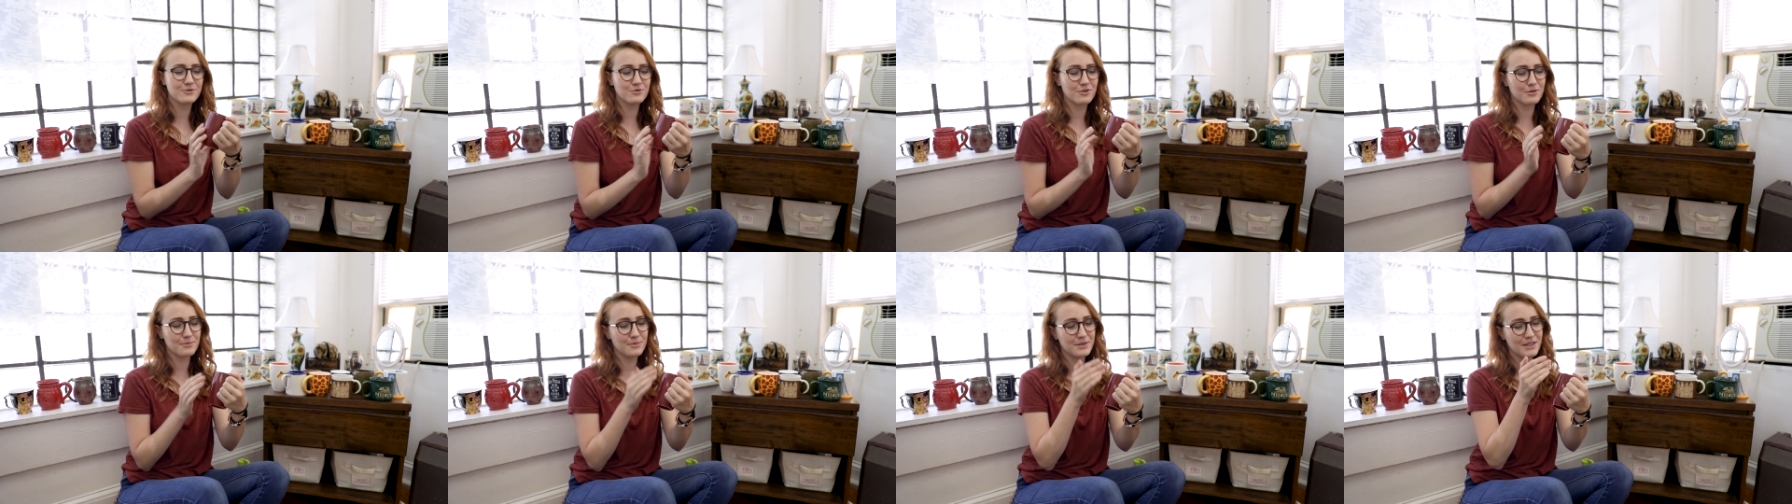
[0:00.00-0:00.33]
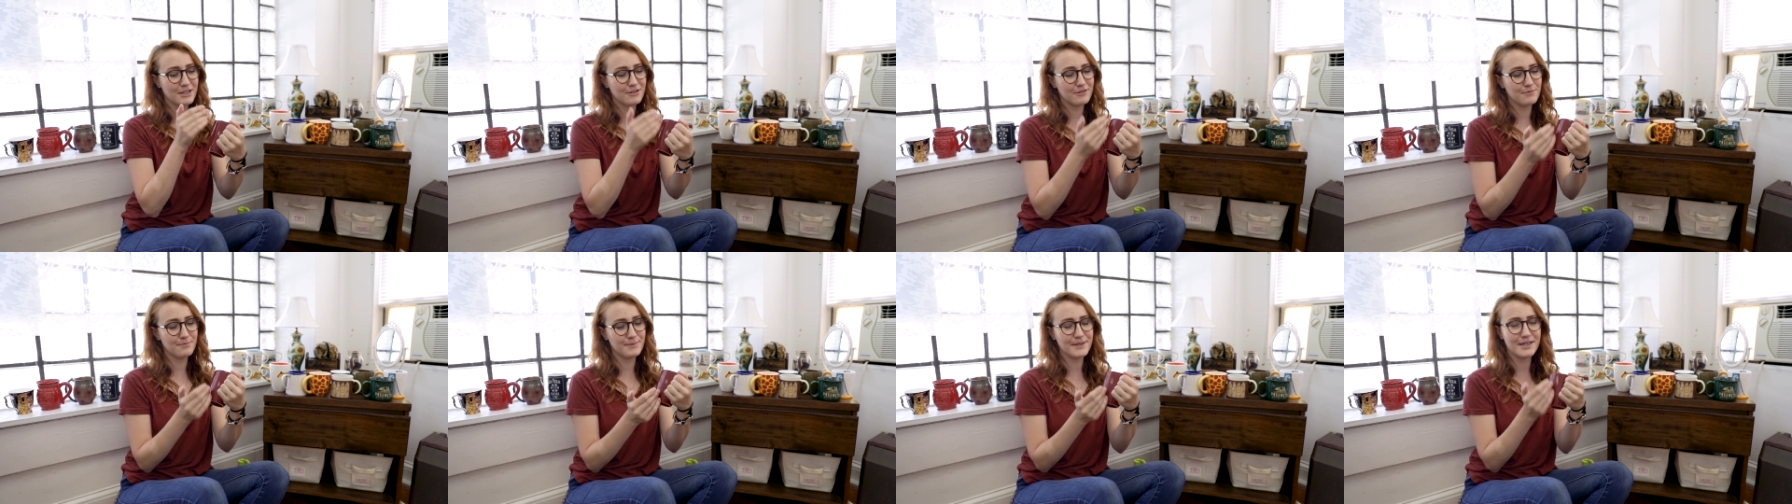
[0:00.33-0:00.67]
normally
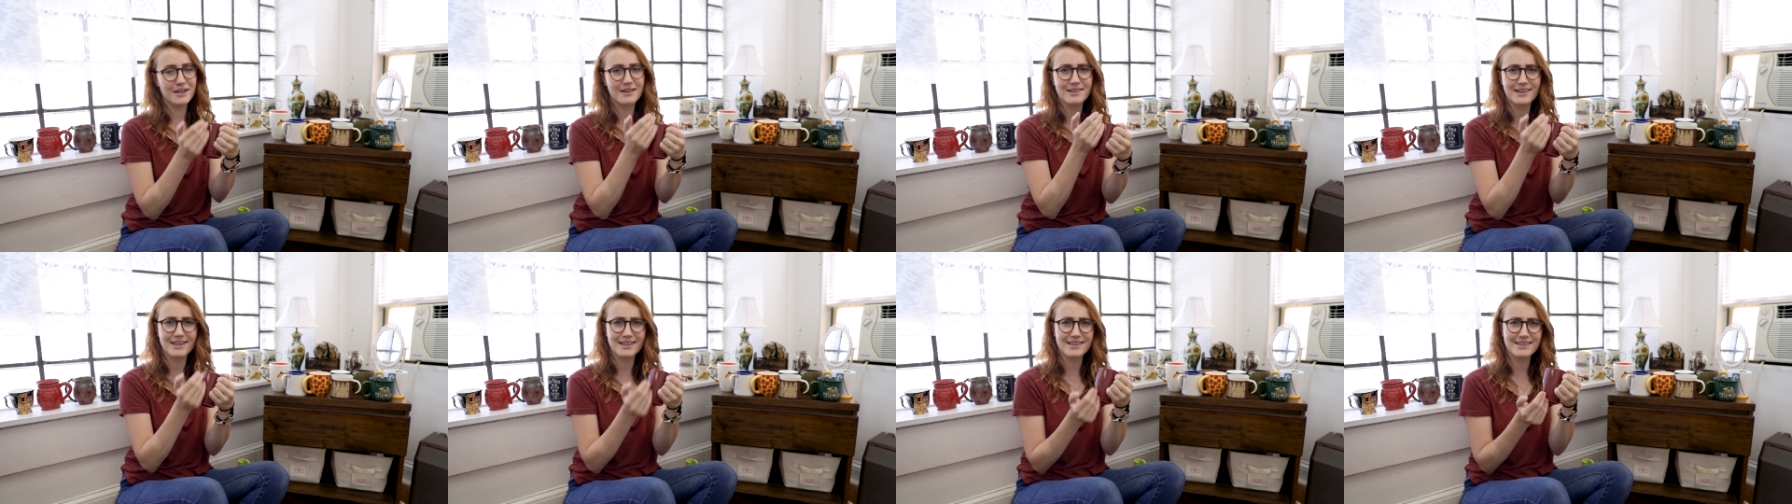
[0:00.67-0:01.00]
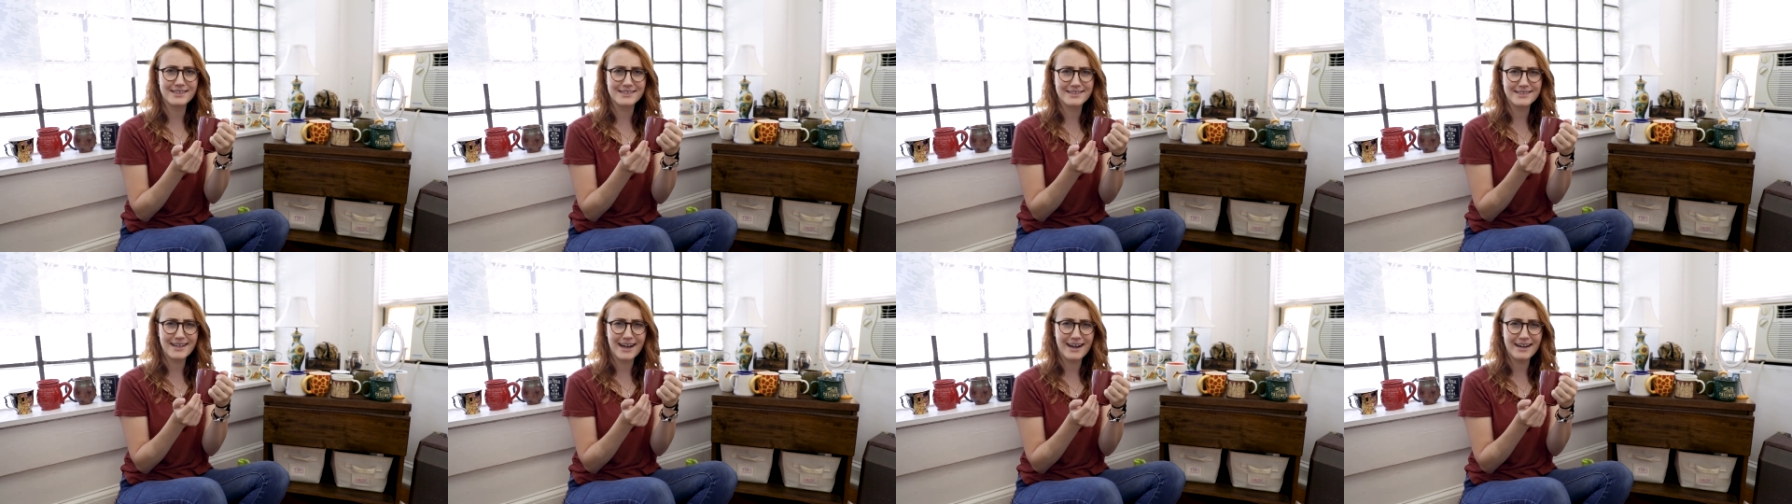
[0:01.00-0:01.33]
it would be on like the
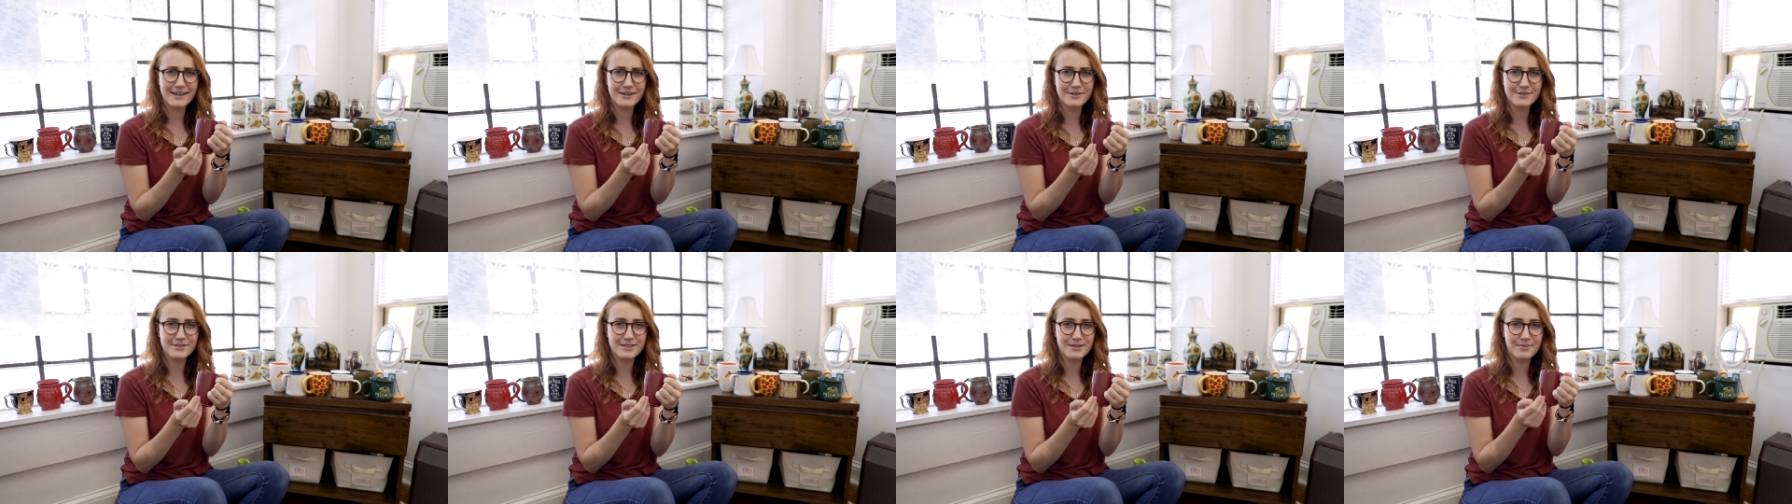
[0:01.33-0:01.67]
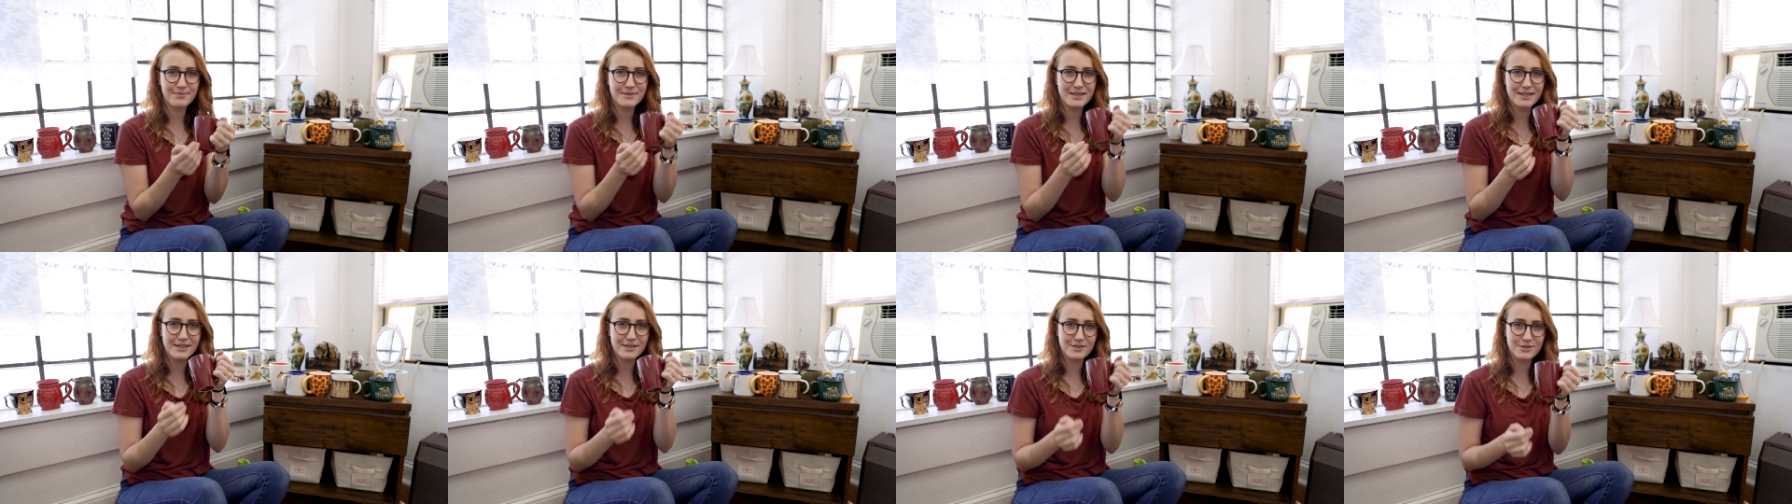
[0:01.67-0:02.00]
side or
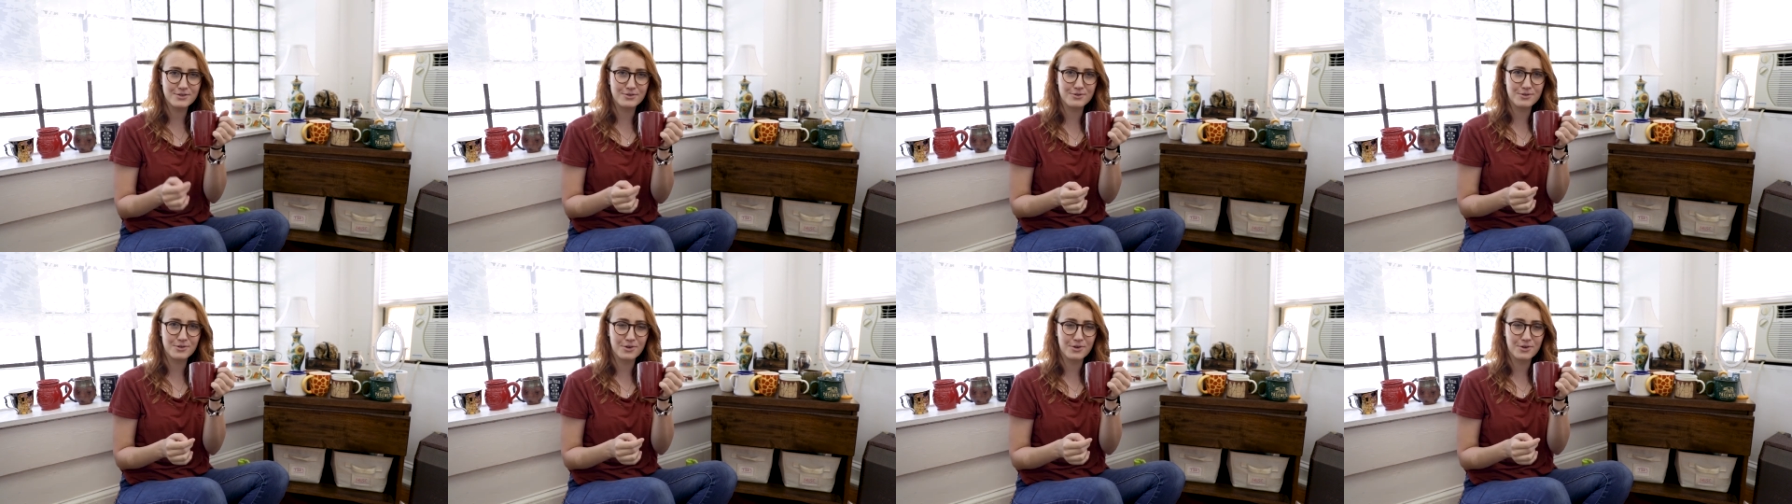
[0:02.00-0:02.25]
something so you